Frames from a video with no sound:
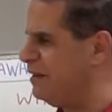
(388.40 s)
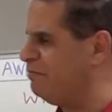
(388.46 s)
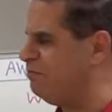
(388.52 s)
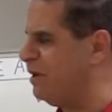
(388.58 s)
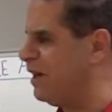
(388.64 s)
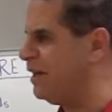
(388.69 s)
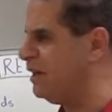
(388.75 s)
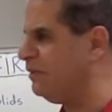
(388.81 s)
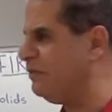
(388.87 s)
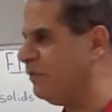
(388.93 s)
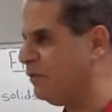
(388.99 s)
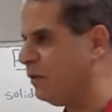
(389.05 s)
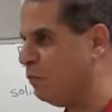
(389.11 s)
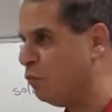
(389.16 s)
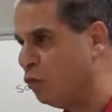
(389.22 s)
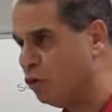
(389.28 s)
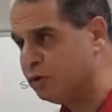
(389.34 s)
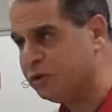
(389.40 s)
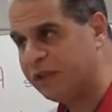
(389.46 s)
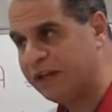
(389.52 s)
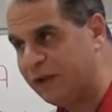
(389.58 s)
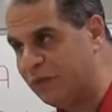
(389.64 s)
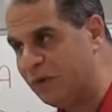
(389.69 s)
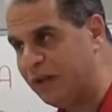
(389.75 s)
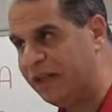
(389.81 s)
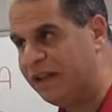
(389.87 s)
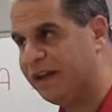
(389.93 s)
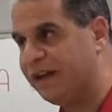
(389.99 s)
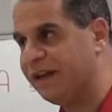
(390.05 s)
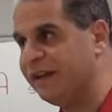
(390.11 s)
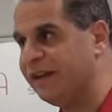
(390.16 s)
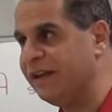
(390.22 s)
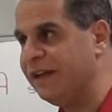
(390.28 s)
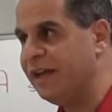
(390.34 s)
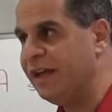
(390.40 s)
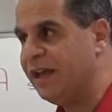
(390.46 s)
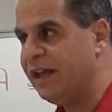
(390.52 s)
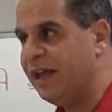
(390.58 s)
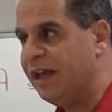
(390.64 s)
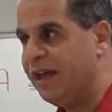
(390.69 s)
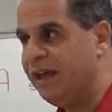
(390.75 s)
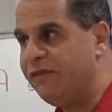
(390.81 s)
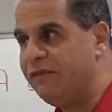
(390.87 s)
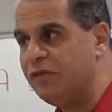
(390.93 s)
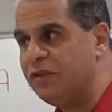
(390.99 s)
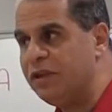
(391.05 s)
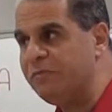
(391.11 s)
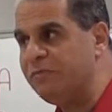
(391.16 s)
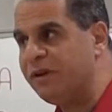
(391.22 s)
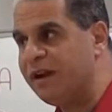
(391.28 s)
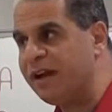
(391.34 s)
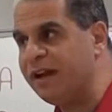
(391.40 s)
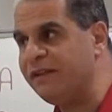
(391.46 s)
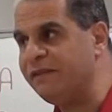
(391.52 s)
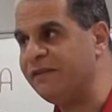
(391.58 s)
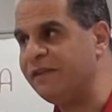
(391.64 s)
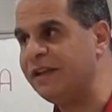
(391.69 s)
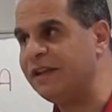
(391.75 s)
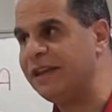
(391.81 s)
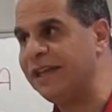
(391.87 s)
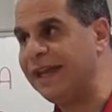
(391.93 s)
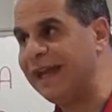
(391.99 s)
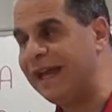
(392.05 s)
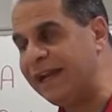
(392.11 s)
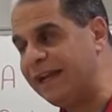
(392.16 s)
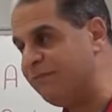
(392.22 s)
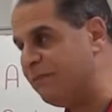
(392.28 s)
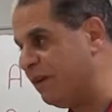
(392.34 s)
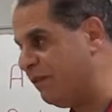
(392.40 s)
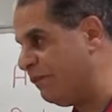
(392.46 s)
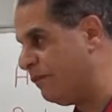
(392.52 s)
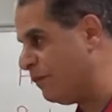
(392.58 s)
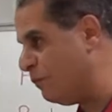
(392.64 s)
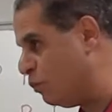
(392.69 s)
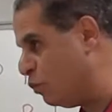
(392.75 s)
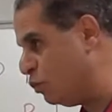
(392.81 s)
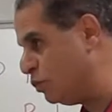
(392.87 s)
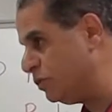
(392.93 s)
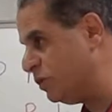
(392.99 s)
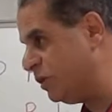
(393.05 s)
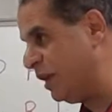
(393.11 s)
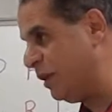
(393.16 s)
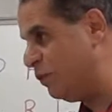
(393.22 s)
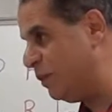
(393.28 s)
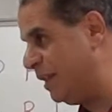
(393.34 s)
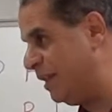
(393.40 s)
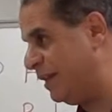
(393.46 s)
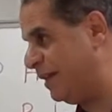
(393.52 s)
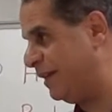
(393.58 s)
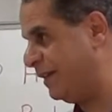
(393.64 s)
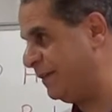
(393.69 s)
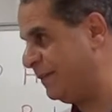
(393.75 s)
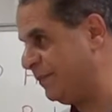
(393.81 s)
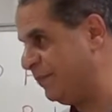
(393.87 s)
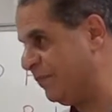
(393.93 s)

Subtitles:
plant from water, he will die. If you deprive the animal from water, he will die.